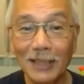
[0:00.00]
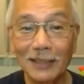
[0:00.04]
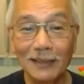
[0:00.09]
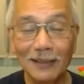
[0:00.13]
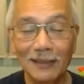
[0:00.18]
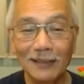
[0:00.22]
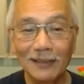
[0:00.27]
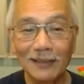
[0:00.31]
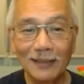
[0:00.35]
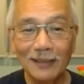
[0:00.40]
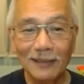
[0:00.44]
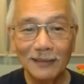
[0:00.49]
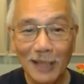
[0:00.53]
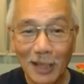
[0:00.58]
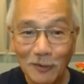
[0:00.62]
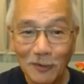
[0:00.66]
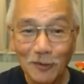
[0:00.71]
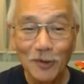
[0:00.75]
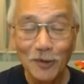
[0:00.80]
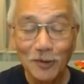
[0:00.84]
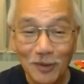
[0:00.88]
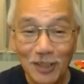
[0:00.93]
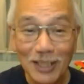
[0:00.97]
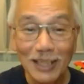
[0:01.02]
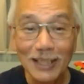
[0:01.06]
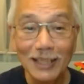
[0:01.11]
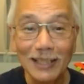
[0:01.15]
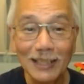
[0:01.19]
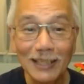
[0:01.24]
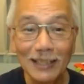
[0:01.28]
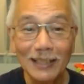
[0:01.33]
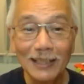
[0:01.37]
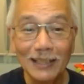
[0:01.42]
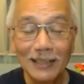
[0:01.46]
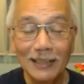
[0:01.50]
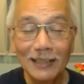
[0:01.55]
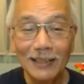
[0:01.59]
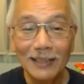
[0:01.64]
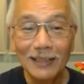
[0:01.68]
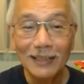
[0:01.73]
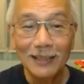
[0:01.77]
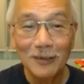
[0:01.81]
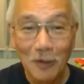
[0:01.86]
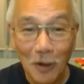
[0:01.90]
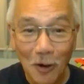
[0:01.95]
but they don't really
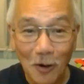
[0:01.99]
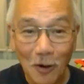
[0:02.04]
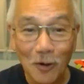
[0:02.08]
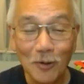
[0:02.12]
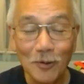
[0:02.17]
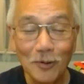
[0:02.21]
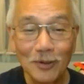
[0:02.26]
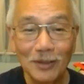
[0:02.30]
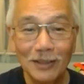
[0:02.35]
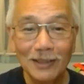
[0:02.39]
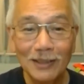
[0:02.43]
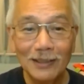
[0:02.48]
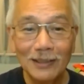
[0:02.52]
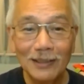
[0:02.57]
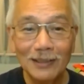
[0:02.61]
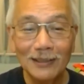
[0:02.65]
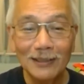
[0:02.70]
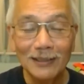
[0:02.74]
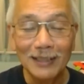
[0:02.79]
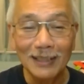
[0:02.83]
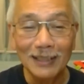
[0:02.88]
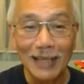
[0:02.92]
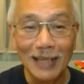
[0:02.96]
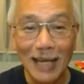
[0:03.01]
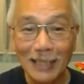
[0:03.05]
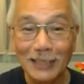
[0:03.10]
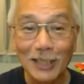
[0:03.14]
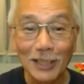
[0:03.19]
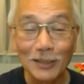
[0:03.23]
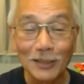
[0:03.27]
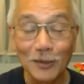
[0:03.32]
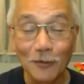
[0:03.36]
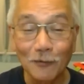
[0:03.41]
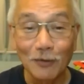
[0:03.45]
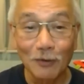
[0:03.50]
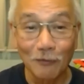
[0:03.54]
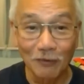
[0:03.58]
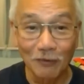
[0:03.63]
know the essence